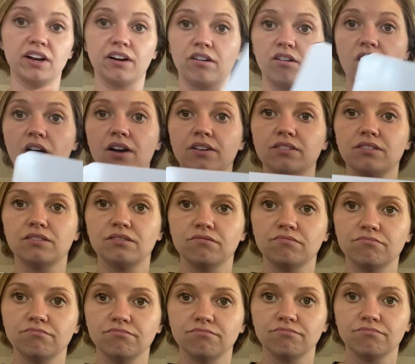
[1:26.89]
across?
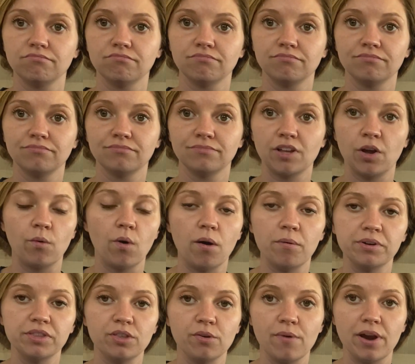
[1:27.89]
What
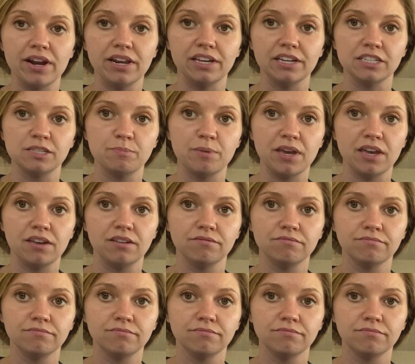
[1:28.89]
would the radius be?